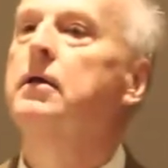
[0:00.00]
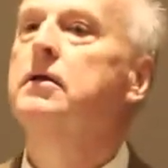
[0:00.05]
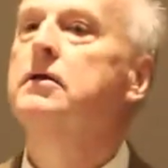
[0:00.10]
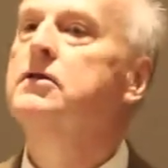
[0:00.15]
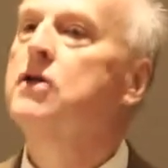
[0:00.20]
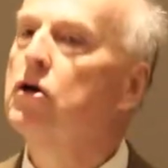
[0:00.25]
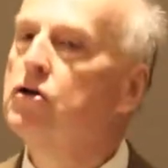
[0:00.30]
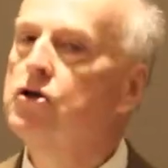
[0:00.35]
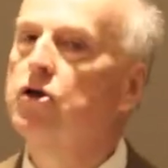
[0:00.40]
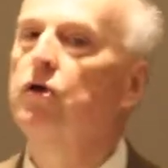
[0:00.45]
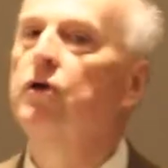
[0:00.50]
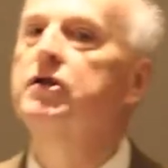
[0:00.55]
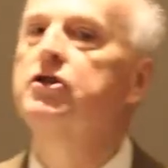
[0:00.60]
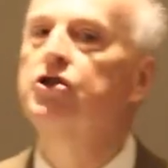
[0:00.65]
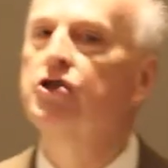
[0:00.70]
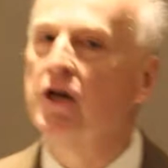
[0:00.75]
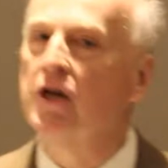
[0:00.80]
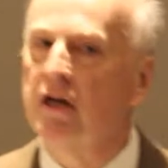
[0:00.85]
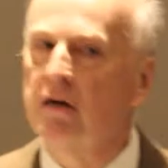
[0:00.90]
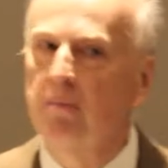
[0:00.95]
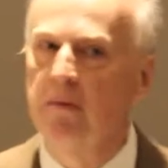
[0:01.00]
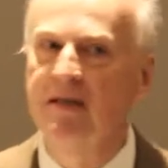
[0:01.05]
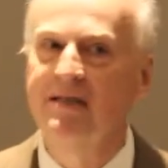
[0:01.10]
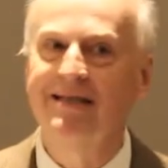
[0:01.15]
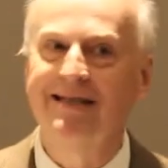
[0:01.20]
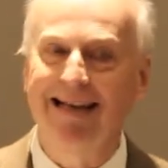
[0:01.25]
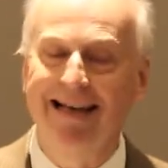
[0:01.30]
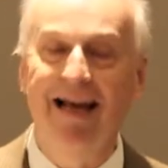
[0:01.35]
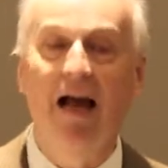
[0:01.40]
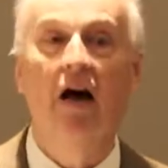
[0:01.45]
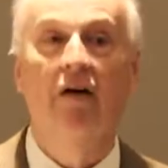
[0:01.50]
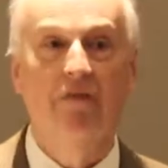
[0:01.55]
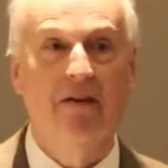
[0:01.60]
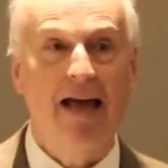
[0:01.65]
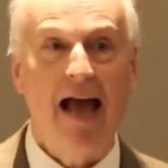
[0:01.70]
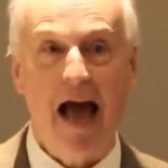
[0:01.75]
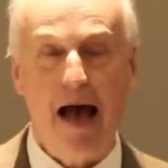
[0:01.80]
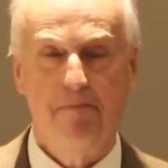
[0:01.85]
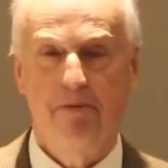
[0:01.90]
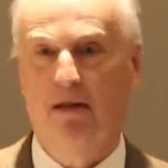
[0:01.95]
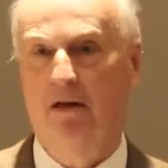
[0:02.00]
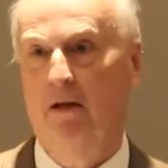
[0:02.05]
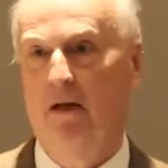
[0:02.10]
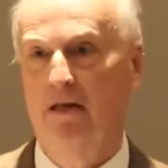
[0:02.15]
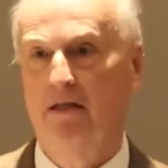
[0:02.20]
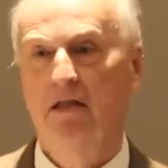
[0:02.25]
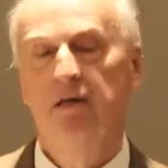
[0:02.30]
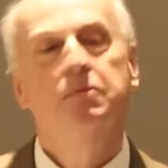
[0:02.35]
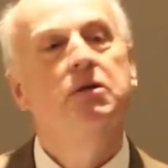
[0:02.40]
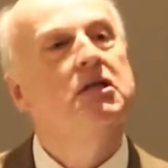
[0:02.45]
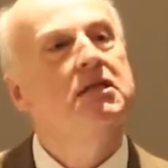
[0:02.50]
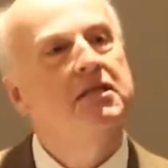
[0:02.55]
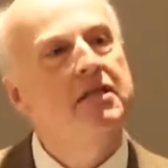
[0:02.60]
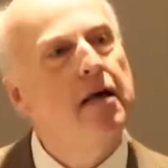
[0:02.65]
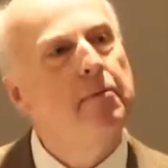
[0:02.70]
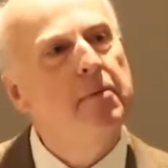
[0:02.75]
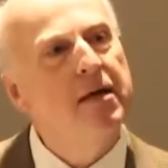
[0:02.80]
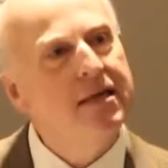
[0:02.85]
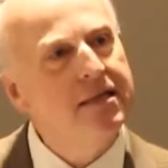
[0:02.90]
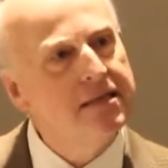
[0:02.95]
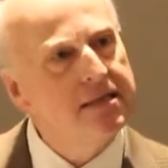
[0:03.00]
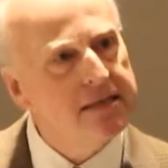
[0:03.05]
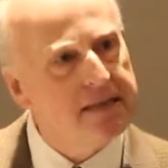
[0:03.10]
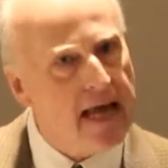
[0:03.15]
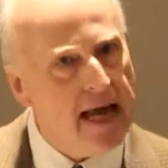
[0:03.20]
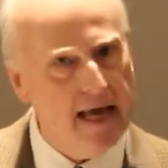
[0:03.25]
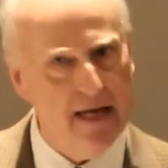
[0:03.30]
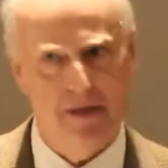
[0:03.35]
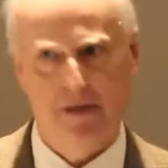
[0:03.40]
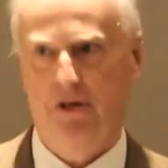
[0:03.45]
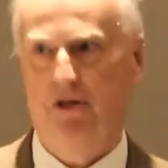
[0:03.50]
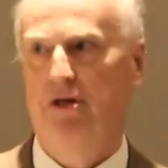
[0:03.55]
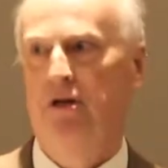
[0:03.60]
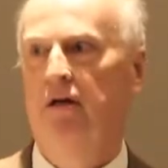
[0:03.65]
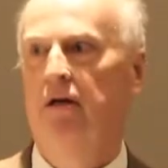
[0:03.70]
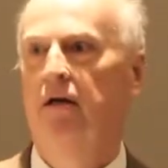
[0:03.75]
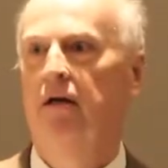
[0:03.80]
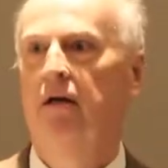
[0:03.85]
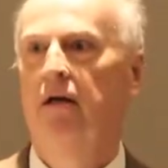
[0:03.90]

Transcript: The social legitimacy of capitalism, to some extent,